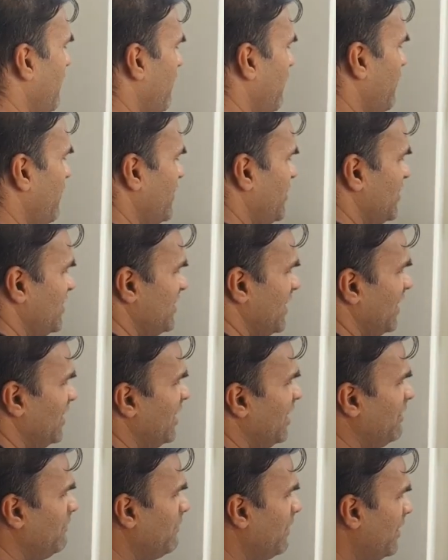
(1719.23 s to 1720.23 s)
which is
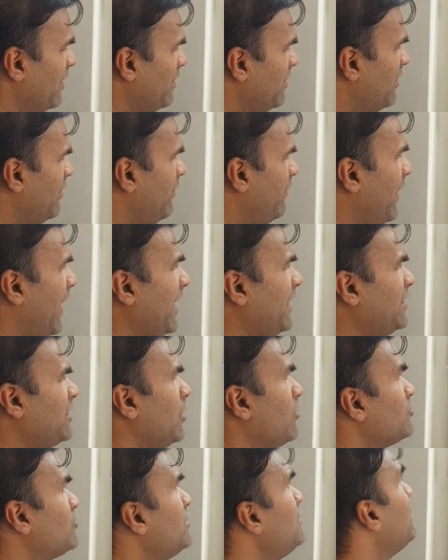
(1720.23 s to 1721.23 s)
nothing but
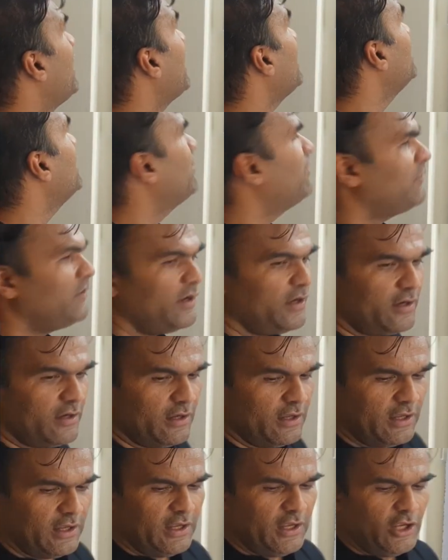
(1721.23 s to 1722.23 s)
9900.
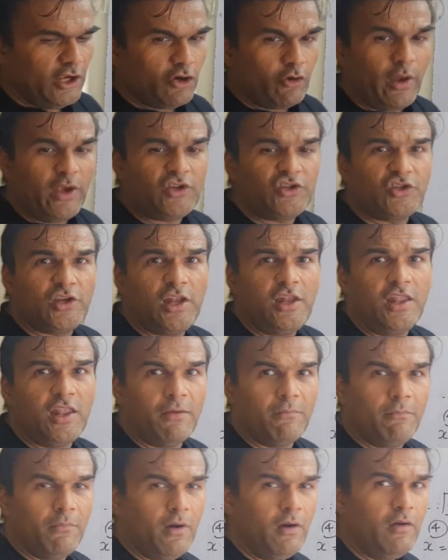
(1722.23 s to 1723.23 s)
Question
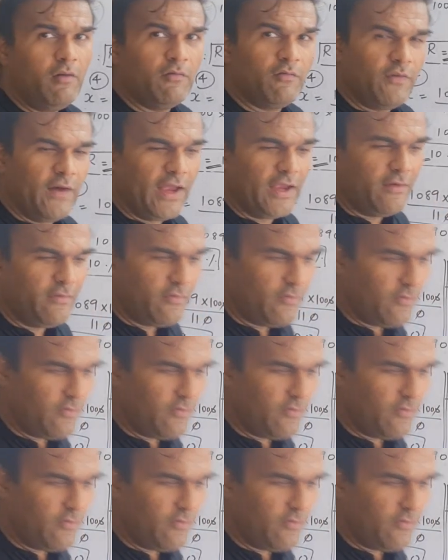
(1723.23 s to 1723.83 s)
number 5.